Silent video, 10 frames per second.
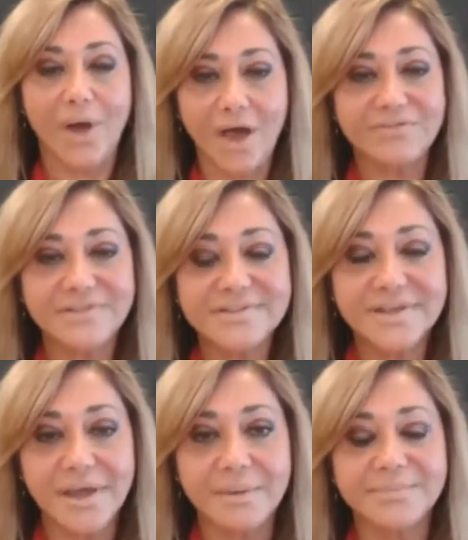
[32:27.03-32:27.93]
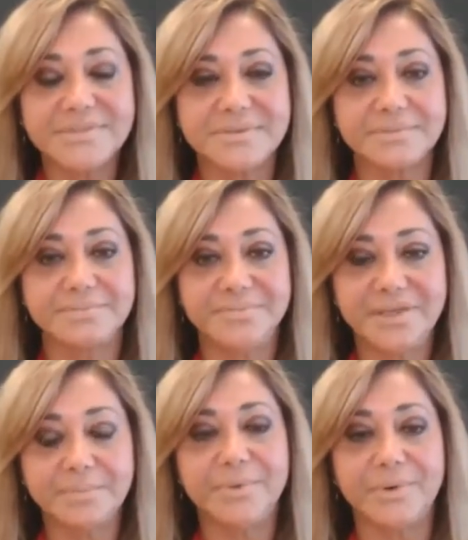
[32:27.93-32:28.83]
Oftentimes,
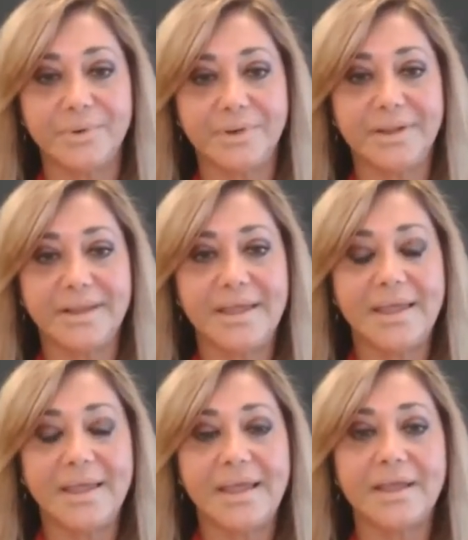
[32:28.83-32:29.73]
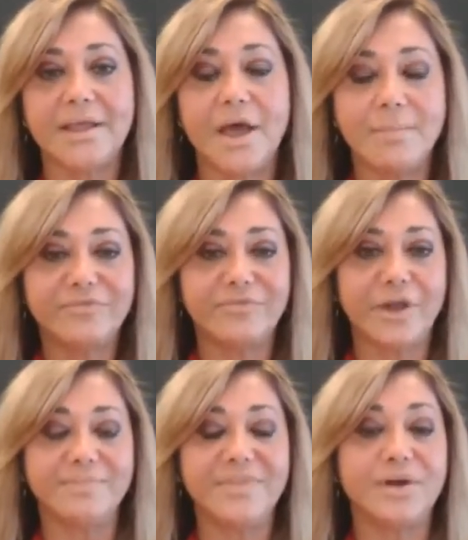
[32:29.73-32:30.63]
people come
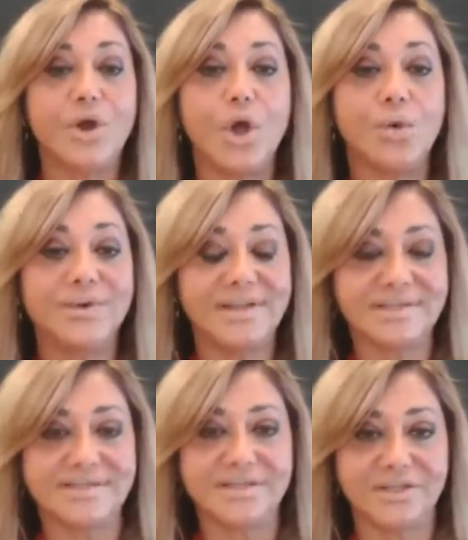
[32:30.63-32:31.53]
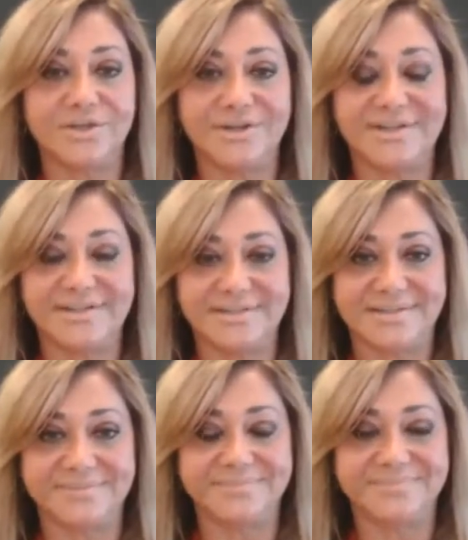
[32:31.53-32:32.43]
from their own
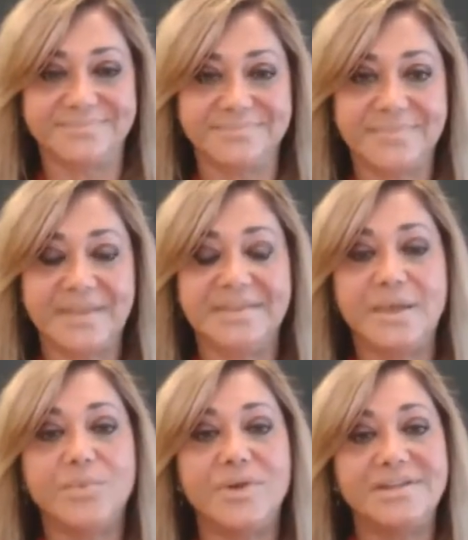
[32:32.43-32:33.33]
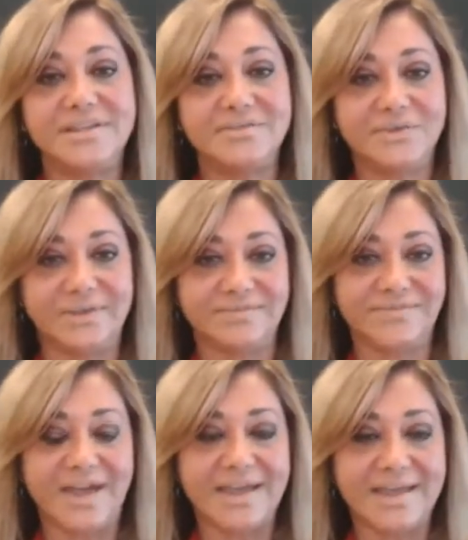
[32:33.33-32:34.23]
insecurities. They want to give you
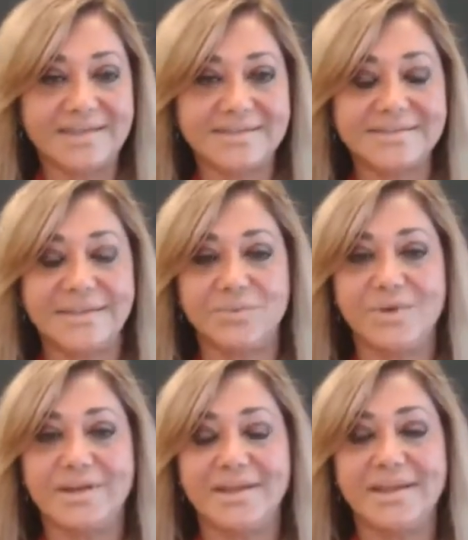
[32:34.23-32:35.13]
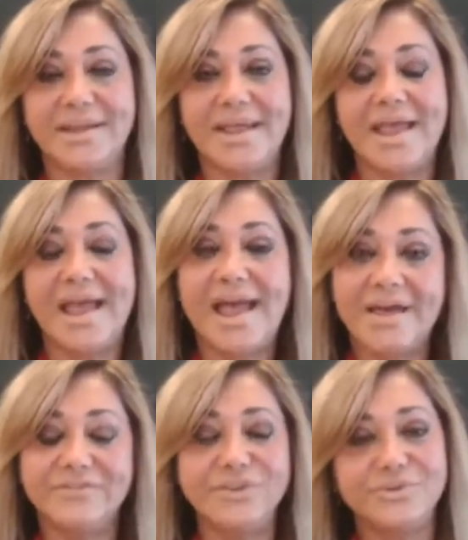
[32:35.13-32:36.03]
advice. They want to
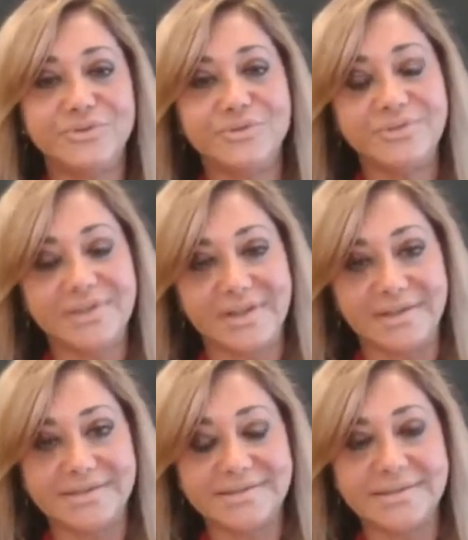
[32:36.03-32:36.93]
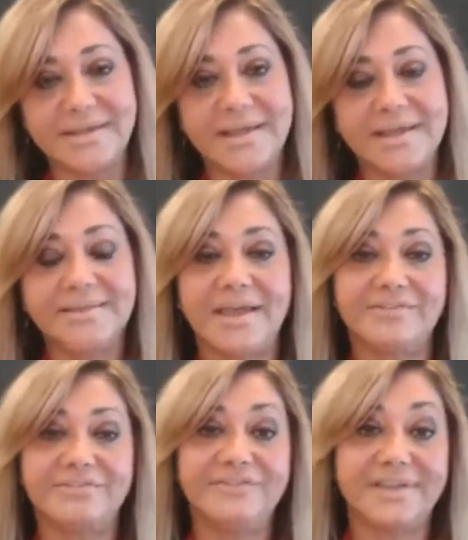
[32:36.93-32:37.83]
have you do things
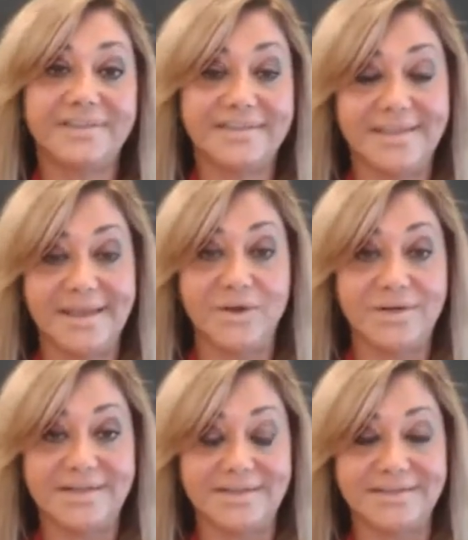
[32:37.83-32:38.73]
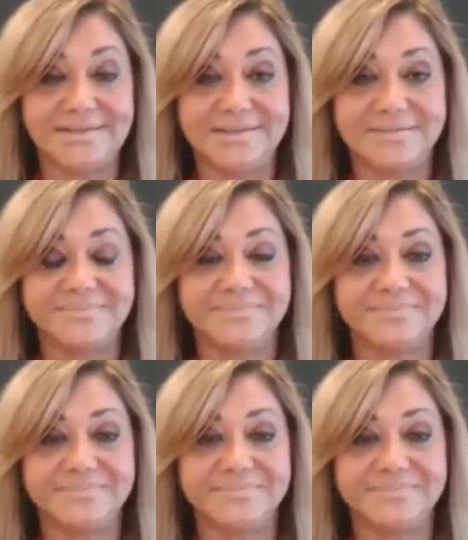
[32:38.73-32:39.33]
that fit their needs.